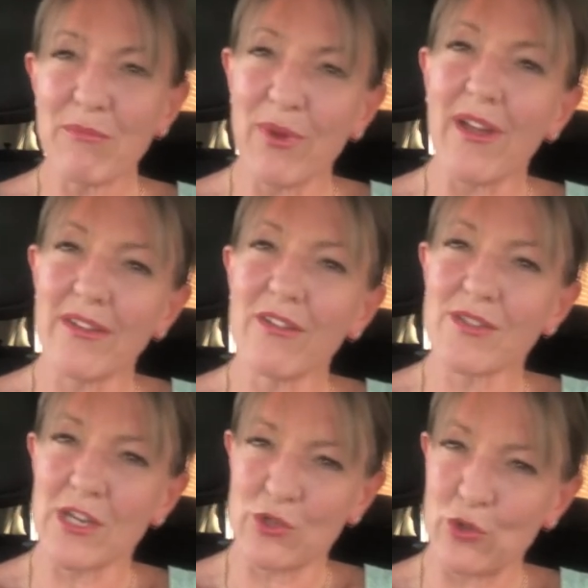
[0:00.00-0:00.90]
but not
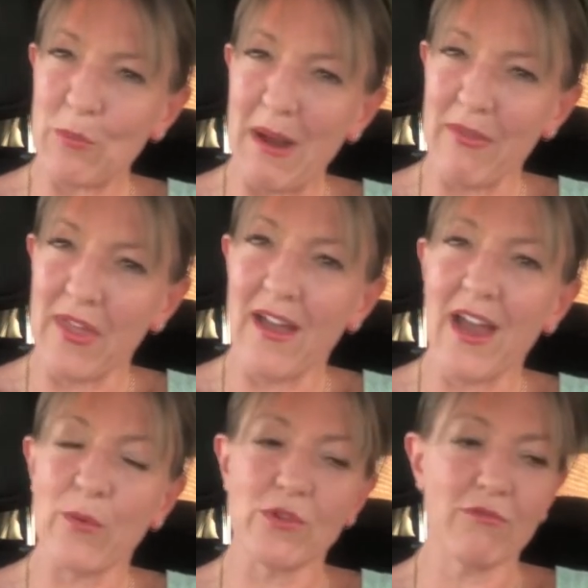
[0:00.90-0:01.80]
so sure about that.
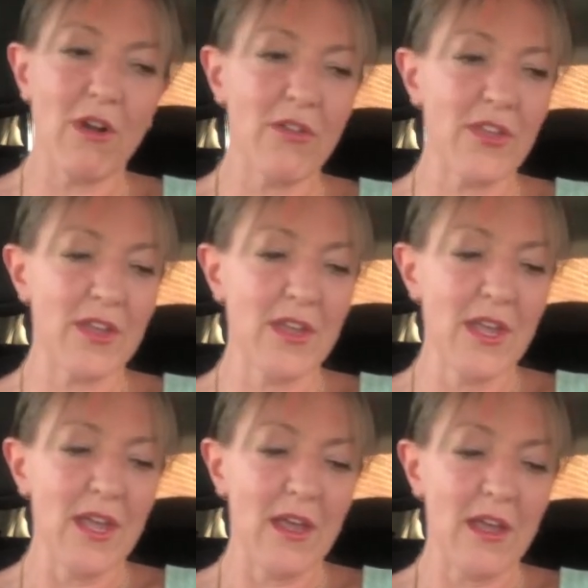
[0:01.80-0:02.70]
I would rather,
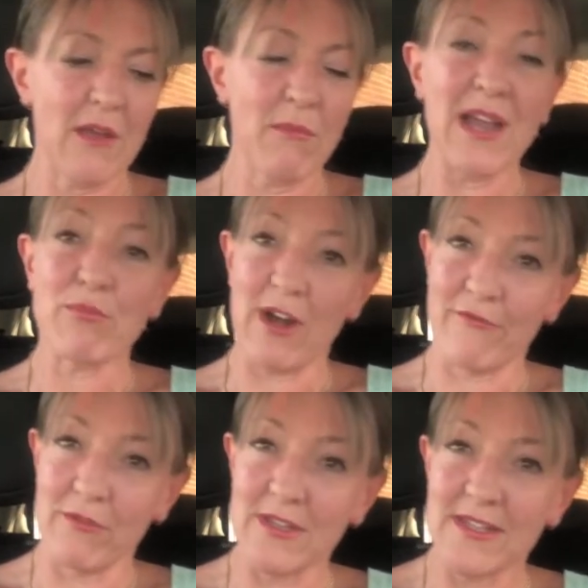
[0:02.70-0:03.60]
my
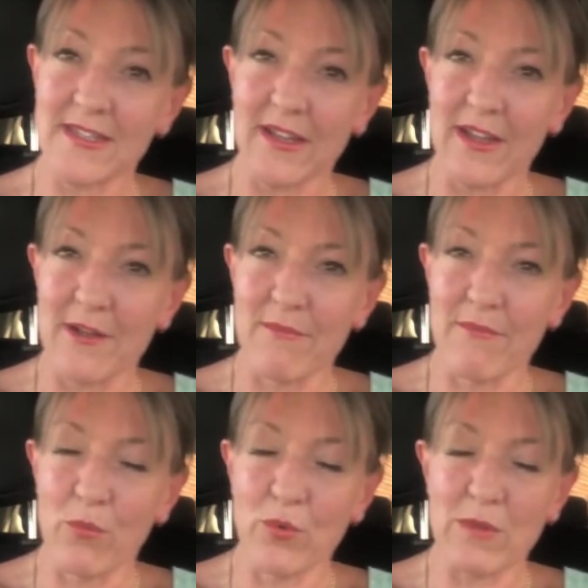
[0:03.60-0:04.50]
preference
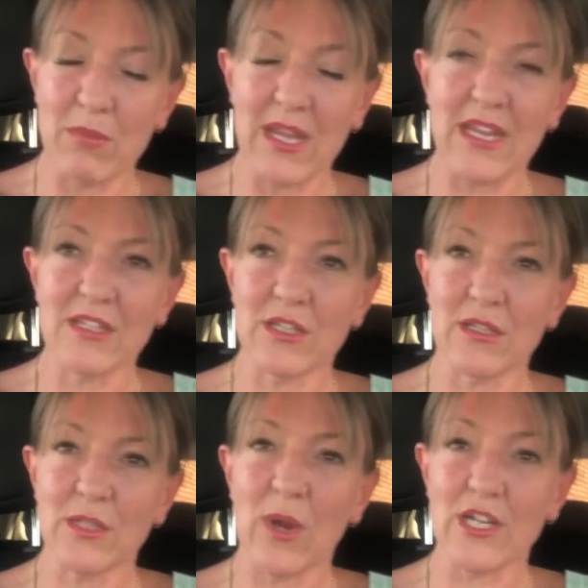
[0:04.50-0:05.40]
would be
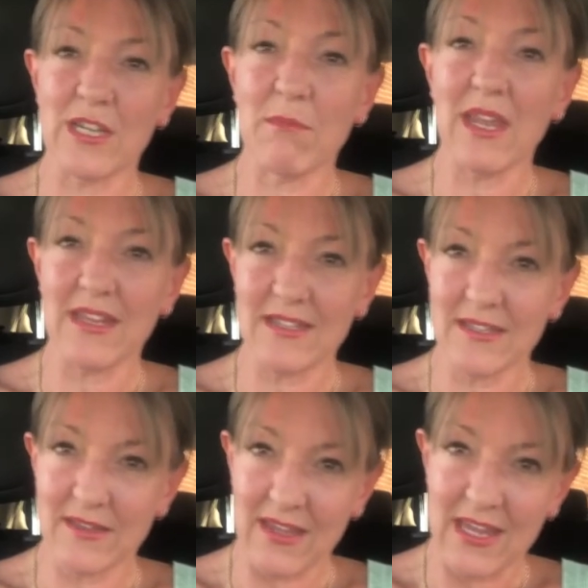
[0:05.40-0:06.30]
to actually
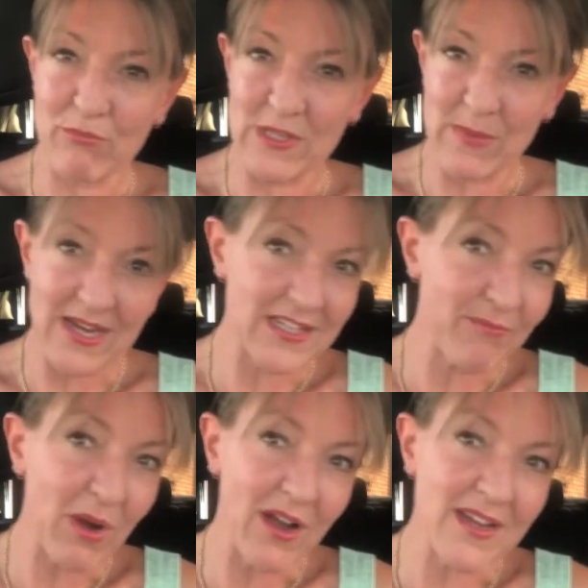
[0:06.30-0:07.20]
meet the
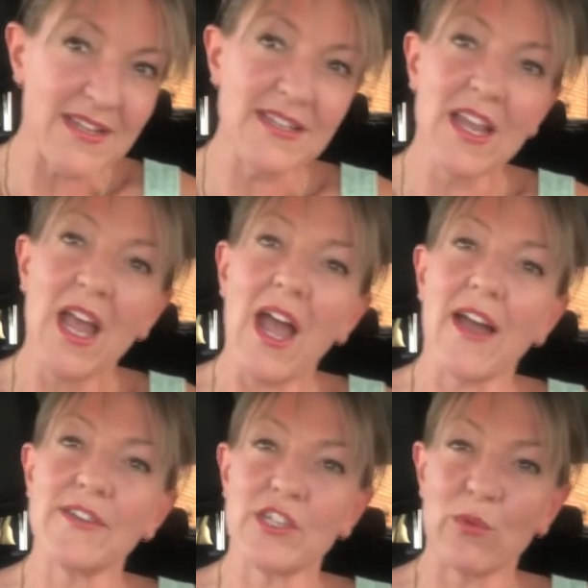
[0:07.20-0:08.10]
prospective buyers
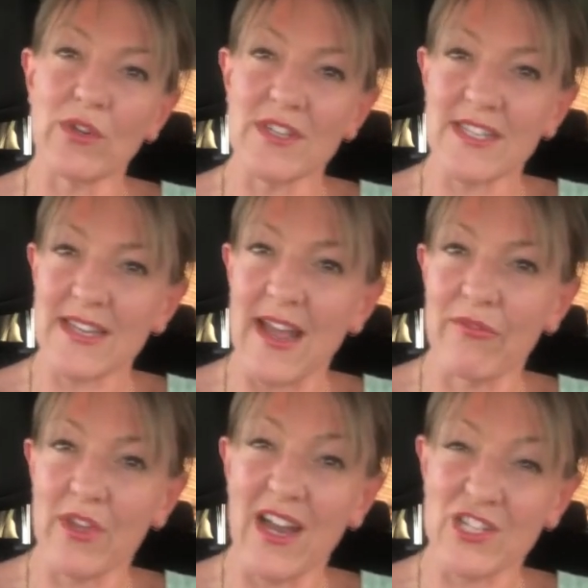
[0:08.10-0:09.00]
and to
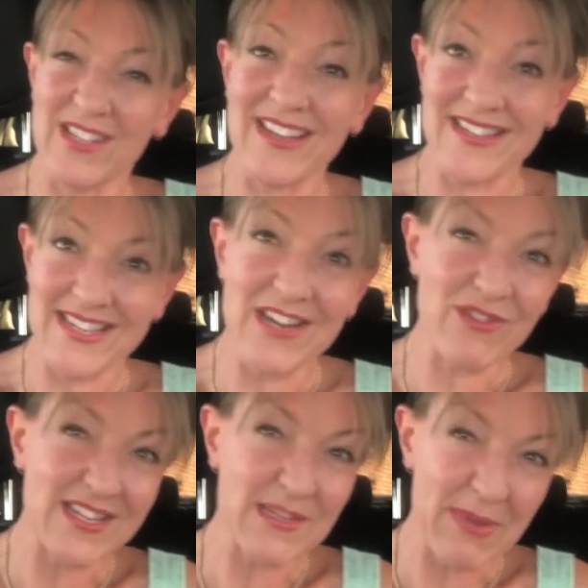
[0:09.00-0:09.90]
understand that actually they're
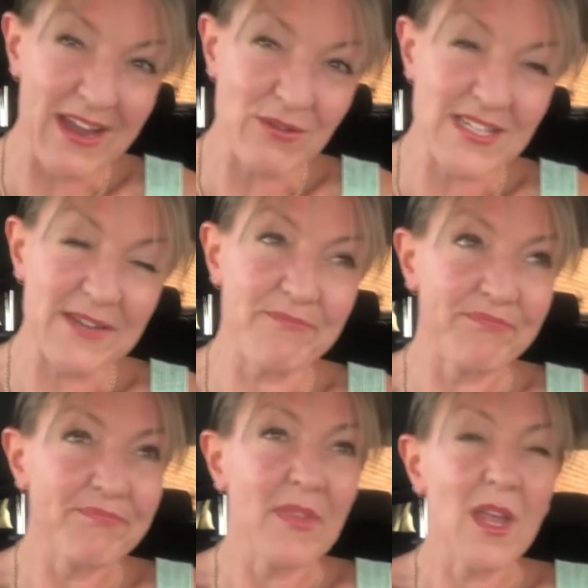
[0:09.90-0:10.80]
serious about it,
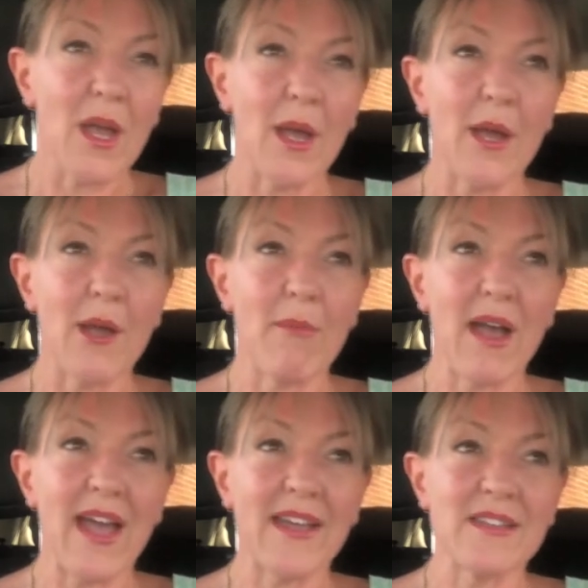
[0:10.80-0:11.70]
and
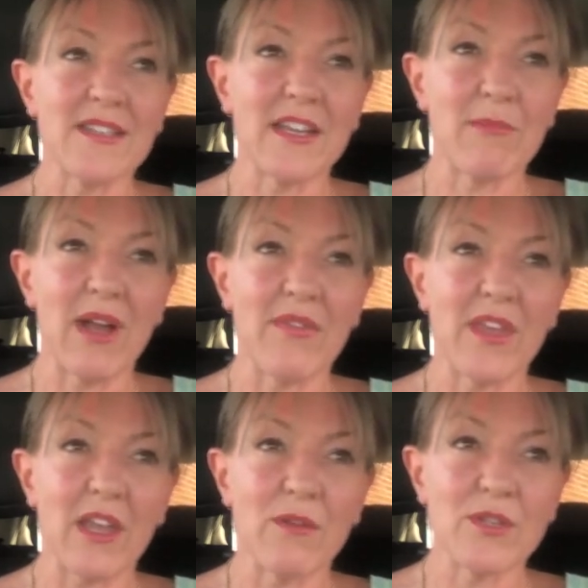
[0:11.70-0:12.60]

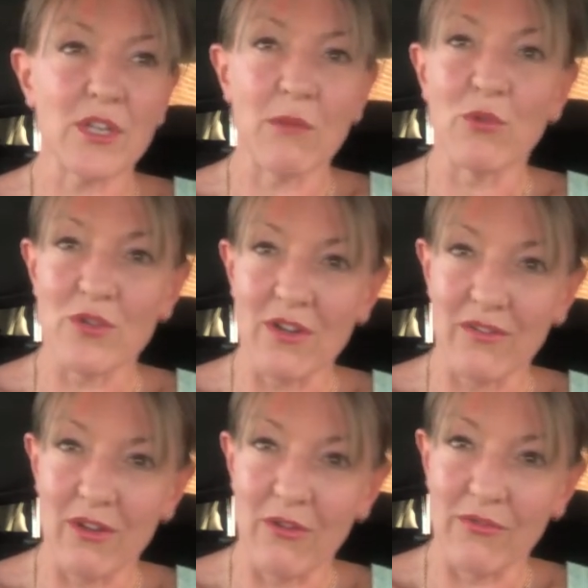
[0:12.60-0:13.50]
they're going to come good
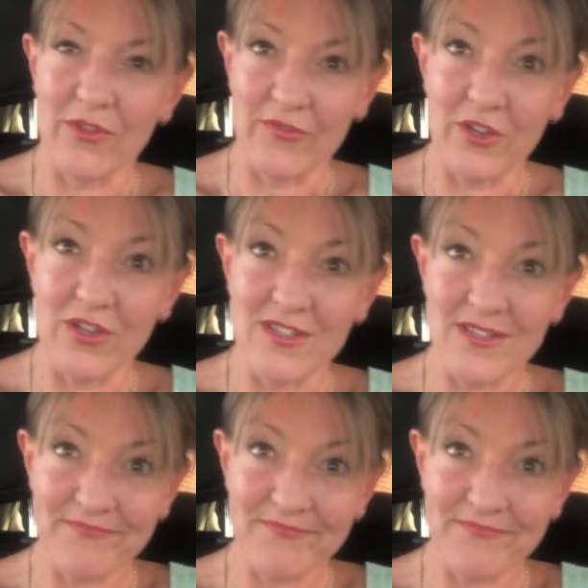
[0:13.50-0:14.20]
on the funds.